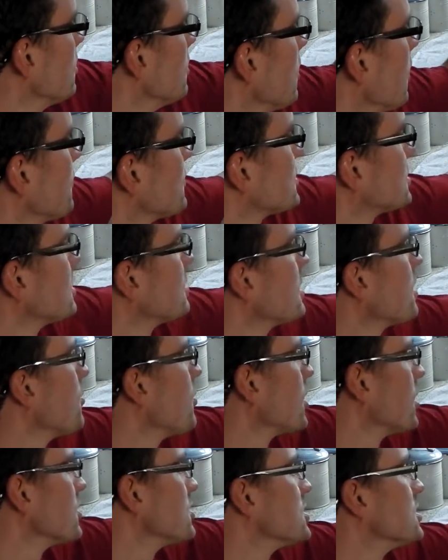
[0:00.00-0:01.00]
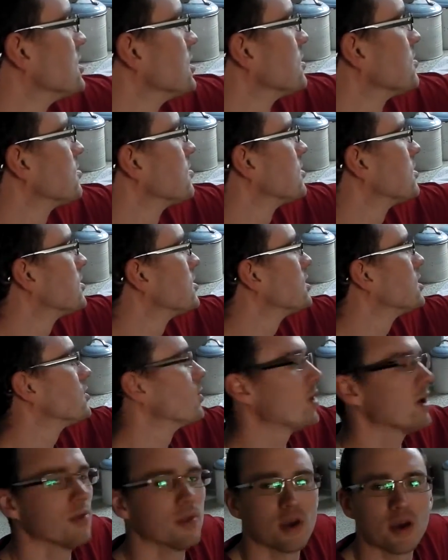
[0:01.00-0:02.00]
Obviously, I then went on to the, the
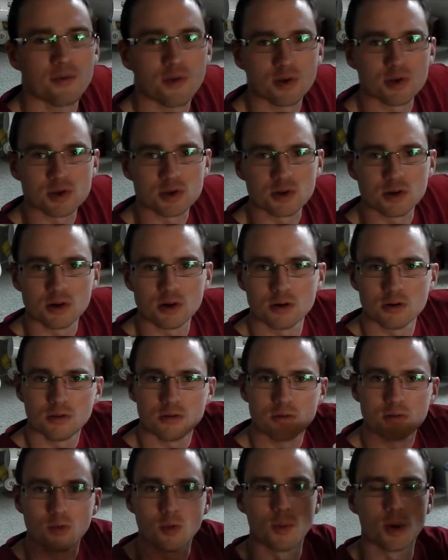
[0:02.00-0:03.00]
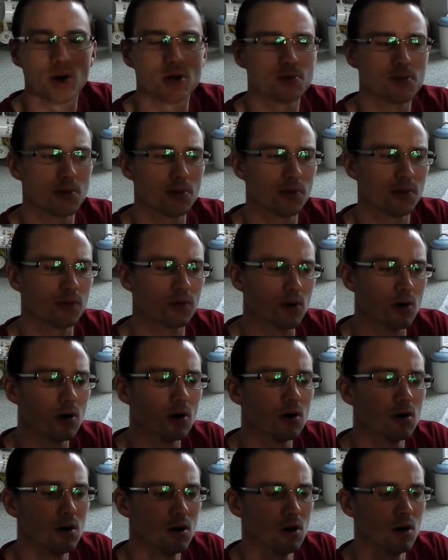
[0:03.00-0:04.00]
one that everyone's got or most people have
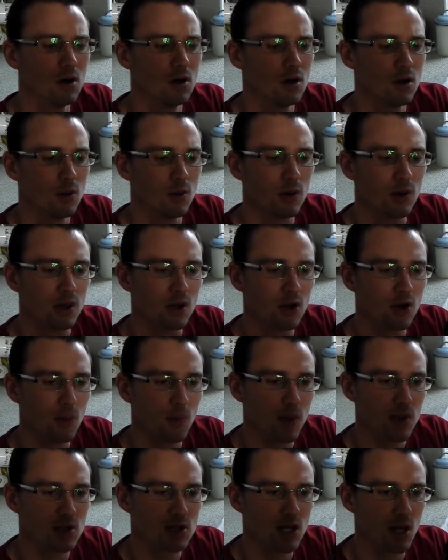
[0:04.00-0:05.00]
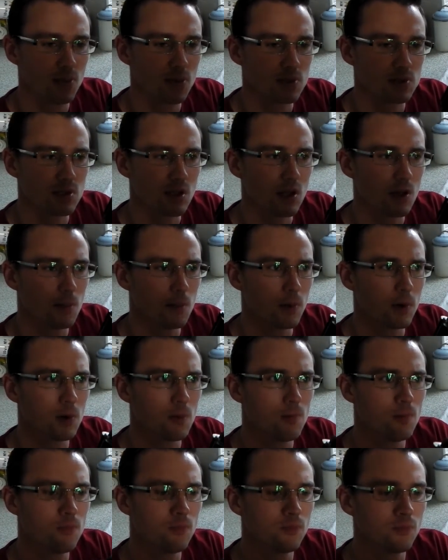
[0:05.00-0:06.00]
got when they go to bench cappers and that,
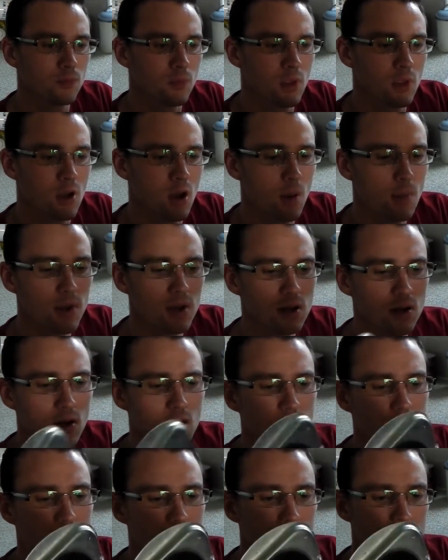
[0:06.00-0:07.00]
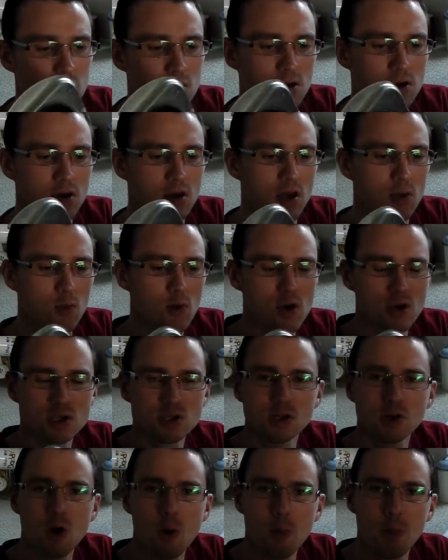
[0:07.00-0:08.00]
but I mean, it it works
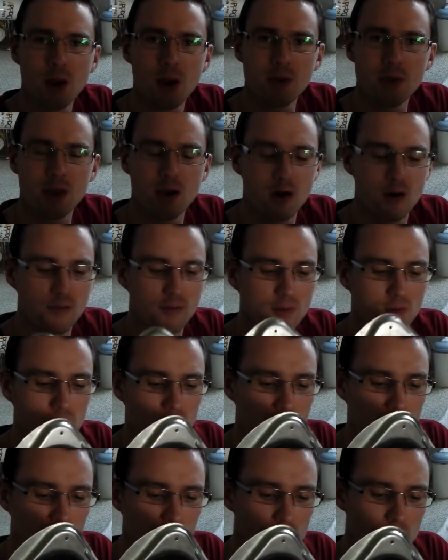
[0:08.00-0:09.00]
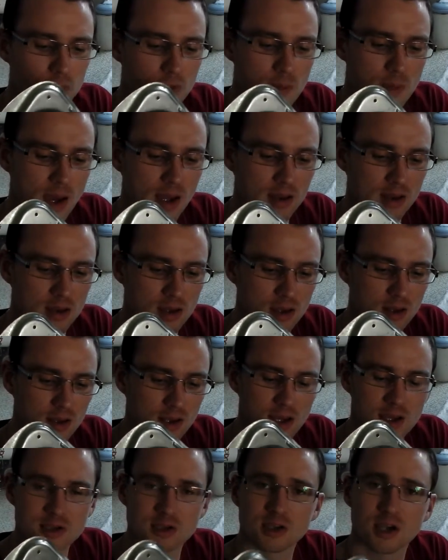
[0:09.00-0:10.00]
a lot better now. I've, I've glued the magnet in,
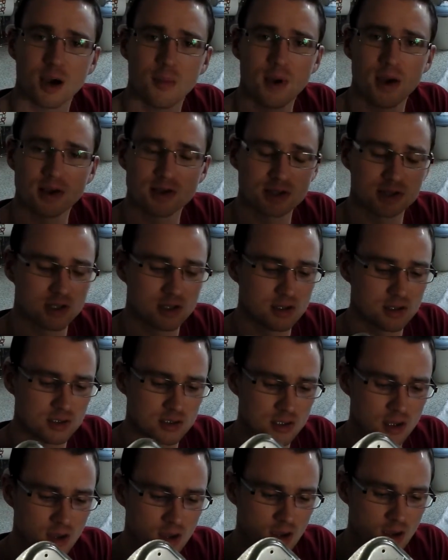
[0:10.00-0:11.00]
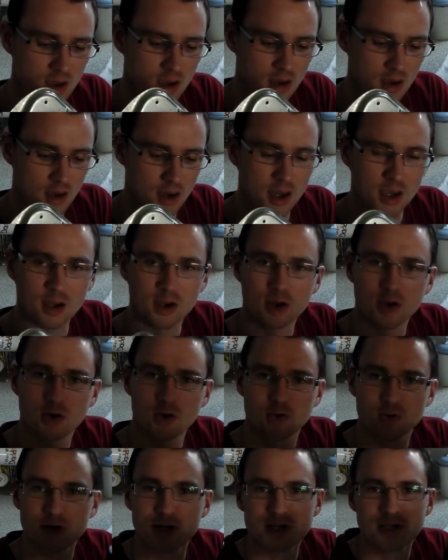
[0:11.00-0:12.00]
that hasn't come out since, and
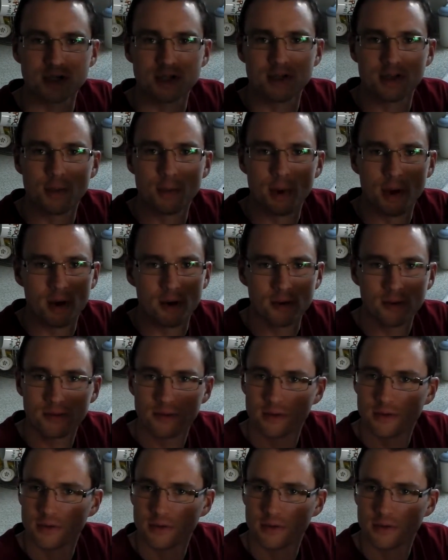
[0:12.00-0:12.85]
greasing the bell,